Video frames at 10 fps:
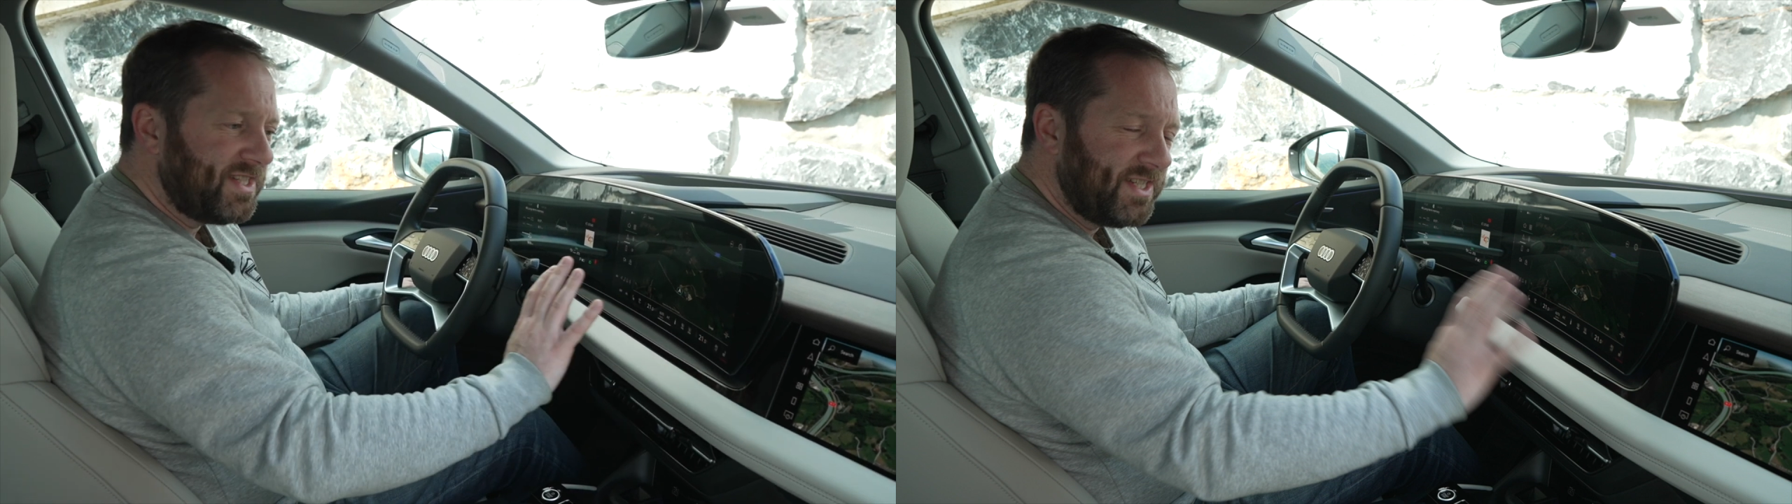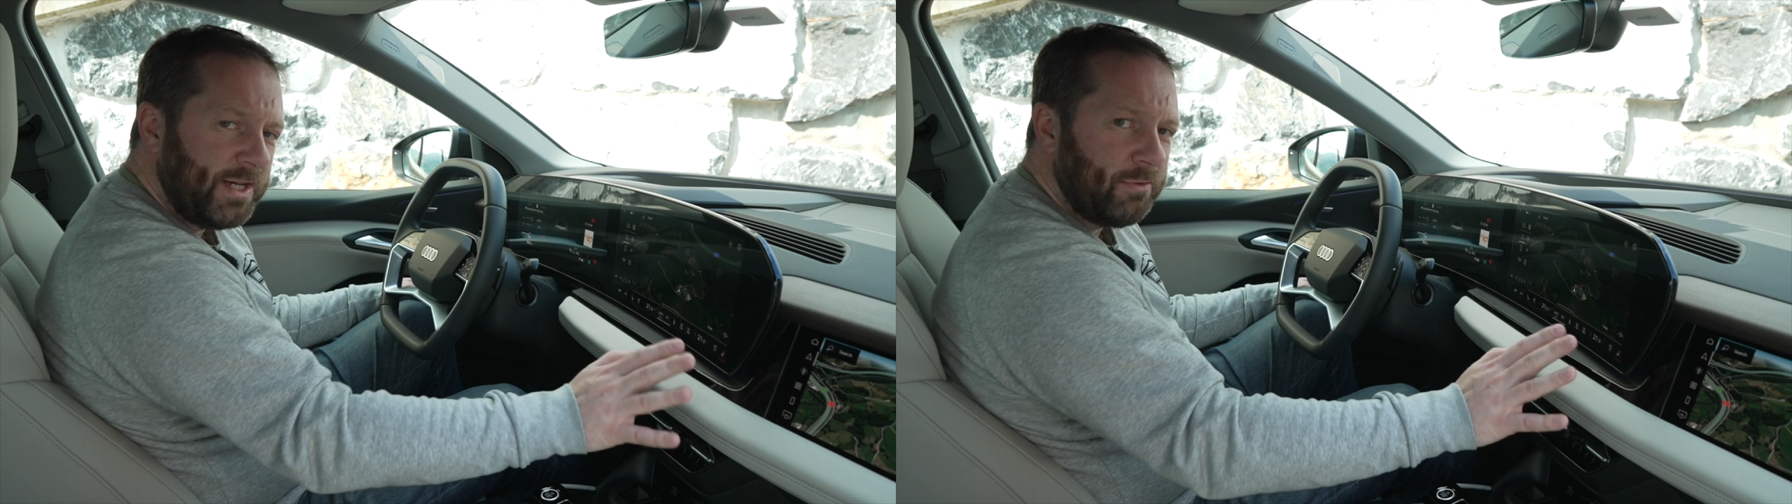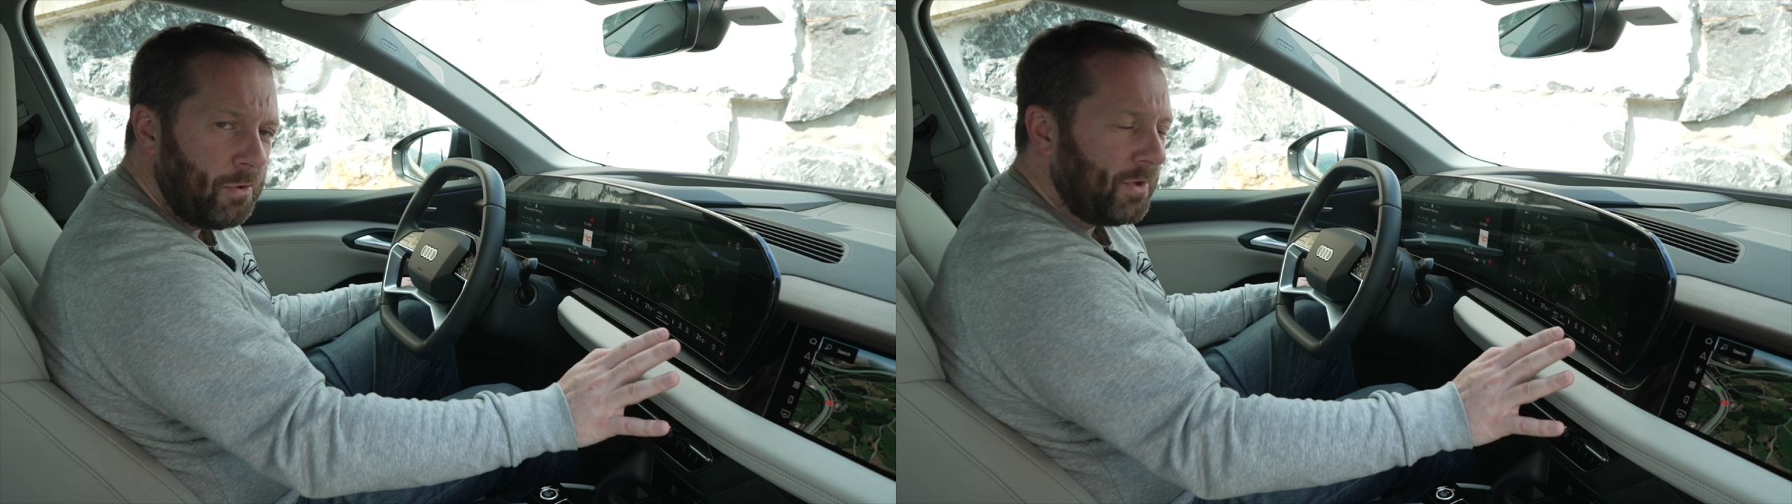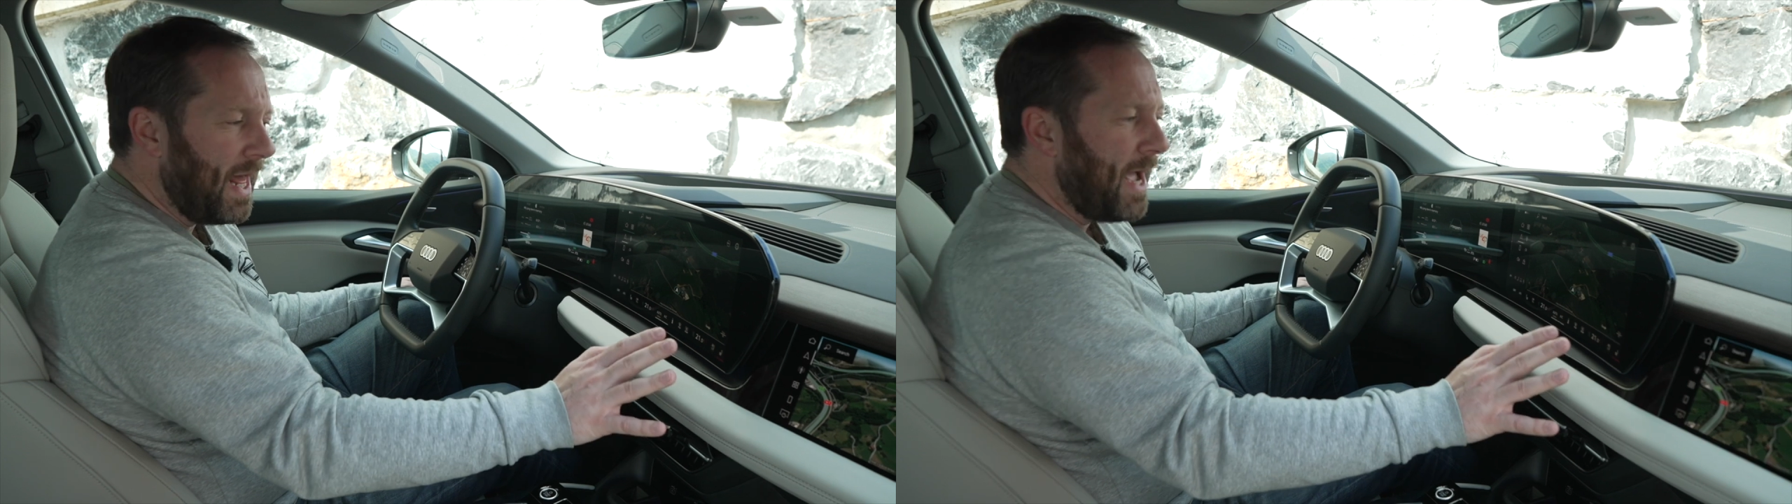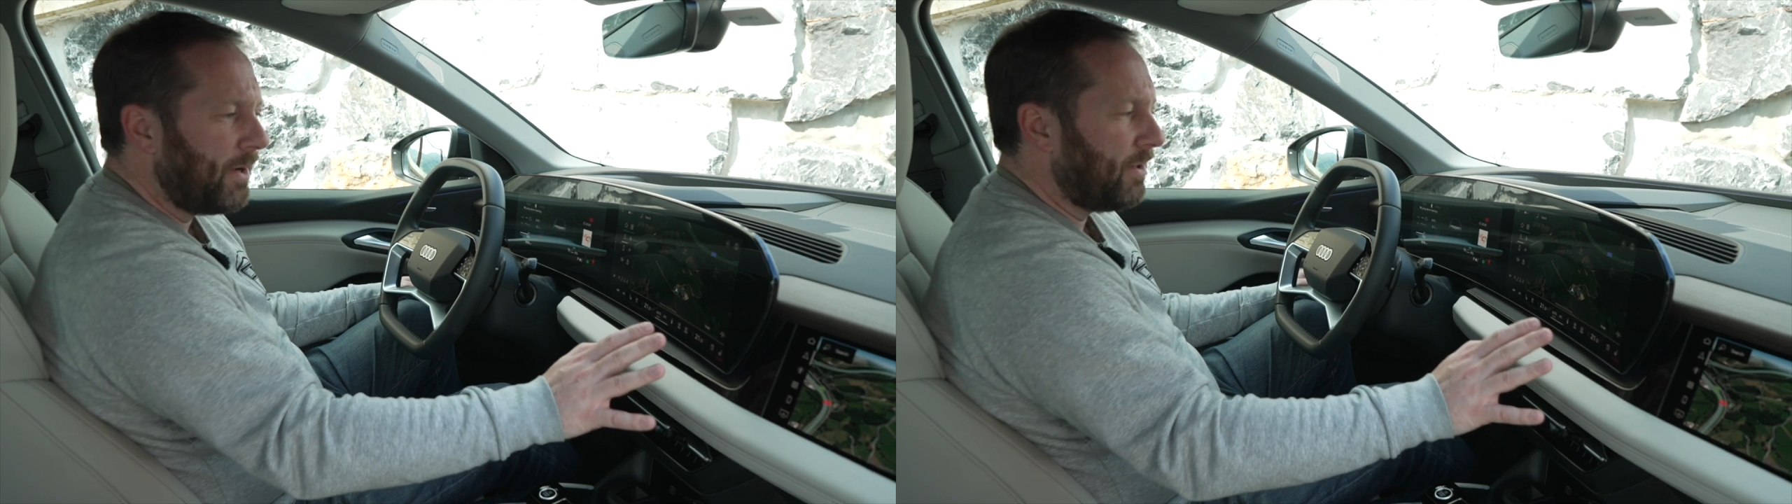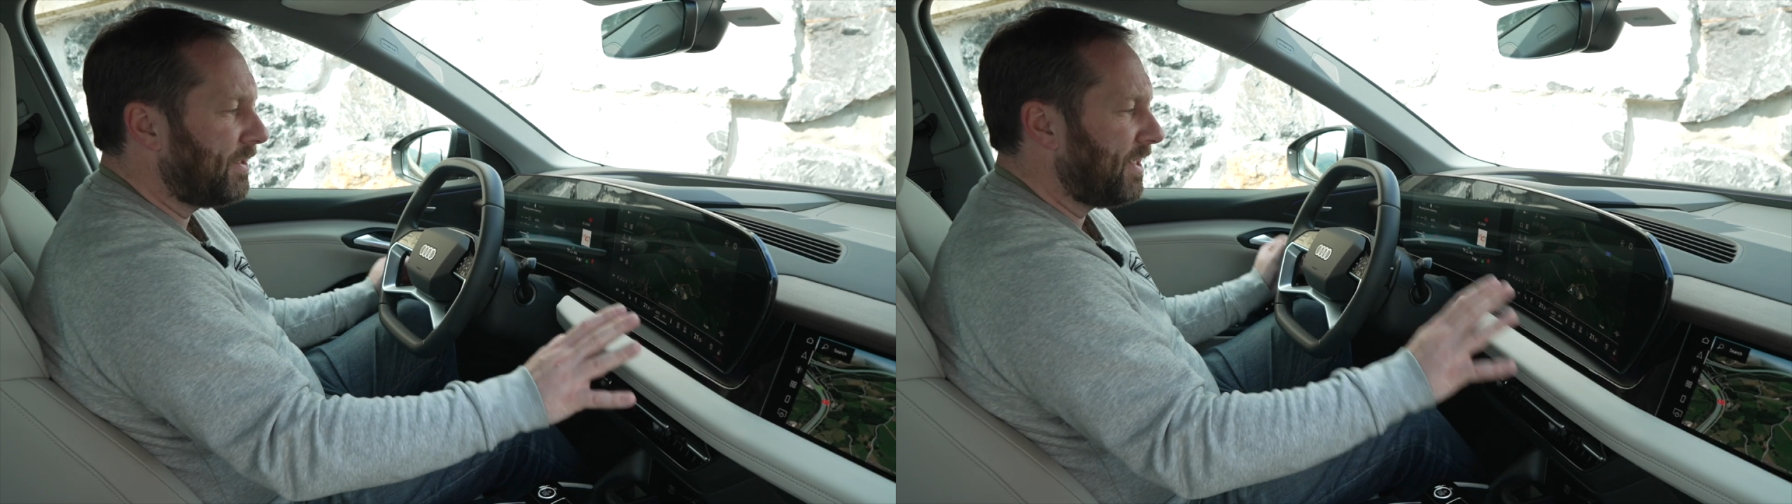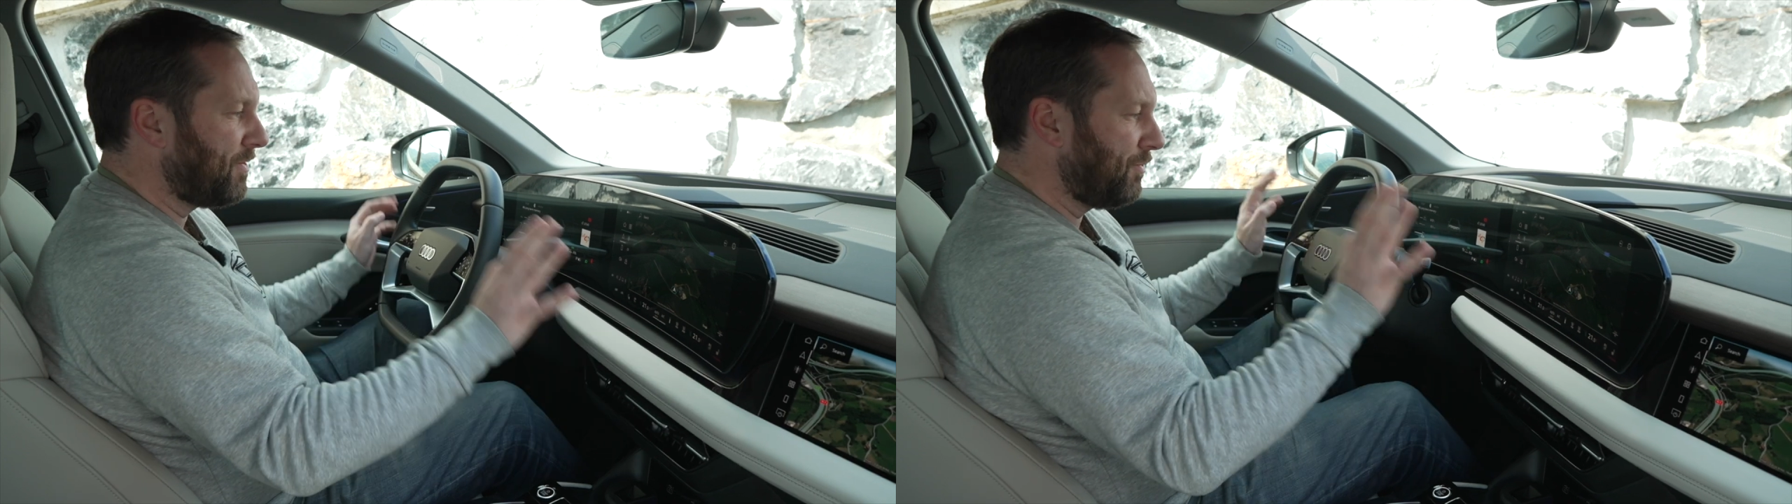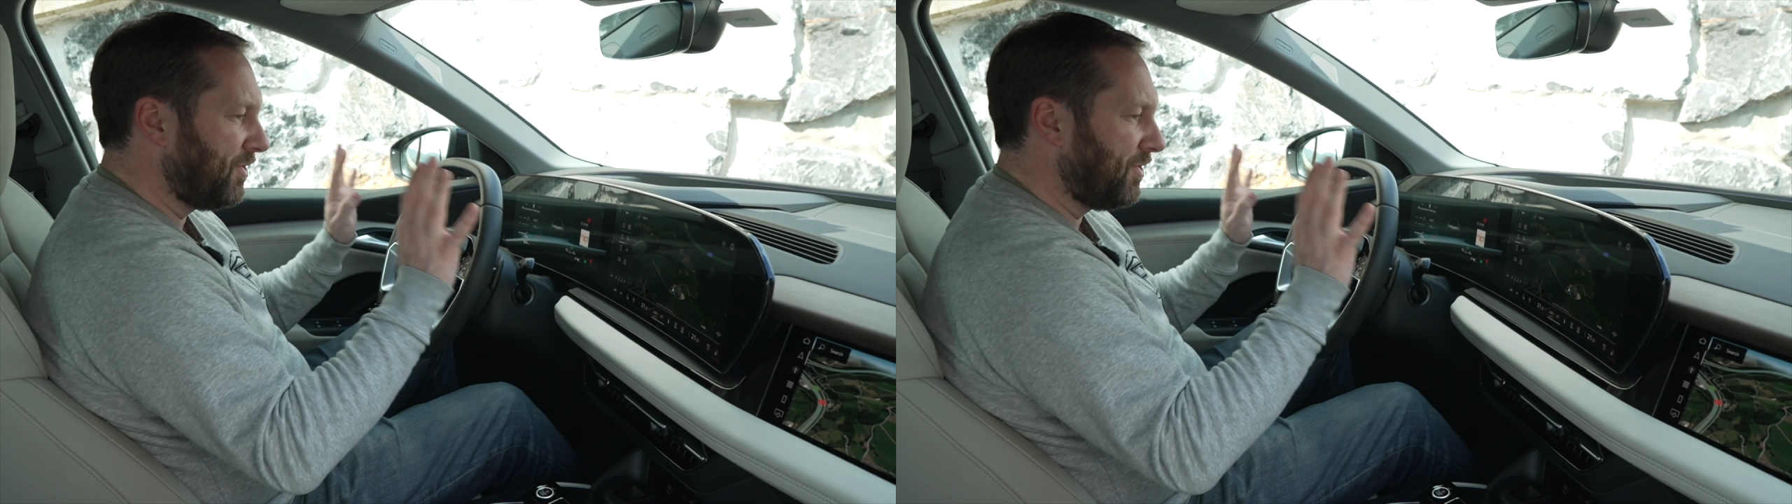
zero lag on this,